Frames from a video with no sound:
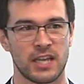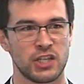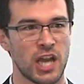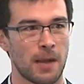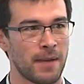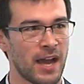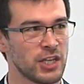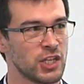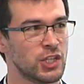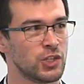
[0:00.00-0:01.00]
such young
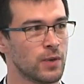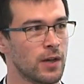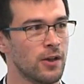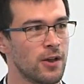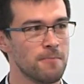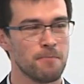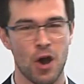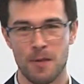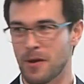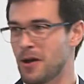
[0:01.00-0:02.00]
patients who are
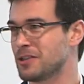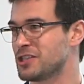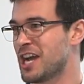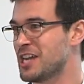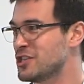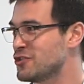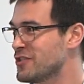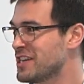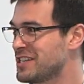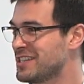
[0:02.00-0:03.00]
mobile, change
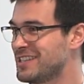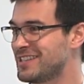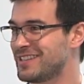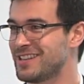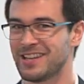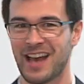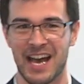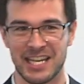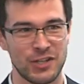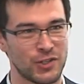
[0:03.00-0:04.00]
addresses,
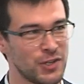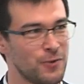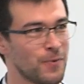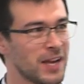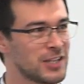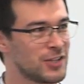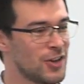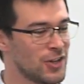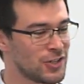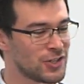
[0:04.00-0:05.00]
aren't interested in
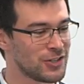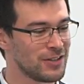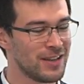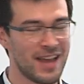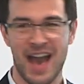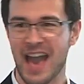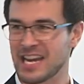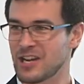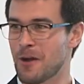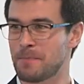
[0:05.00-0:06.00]
research.
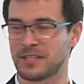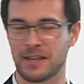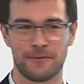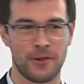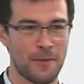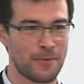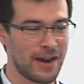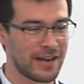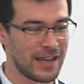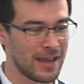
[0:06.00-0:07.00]
89% follow-up
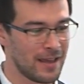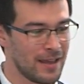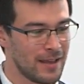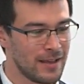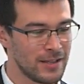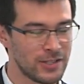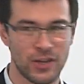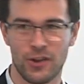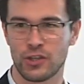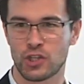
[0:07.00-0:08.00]
rate here.
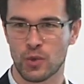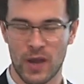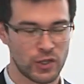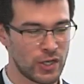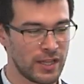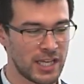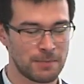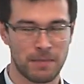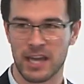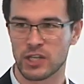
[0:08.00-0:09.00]
So 200 of
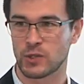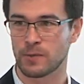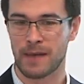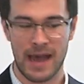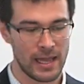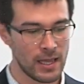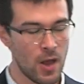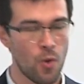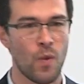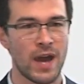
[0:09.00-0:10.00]
these patients are male,
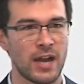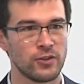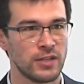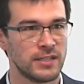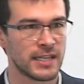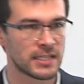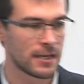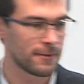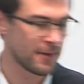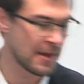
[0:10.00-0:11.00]

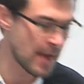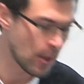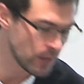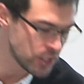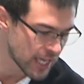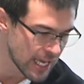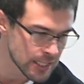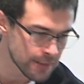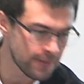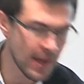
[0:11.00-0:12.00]
116 female, which again is a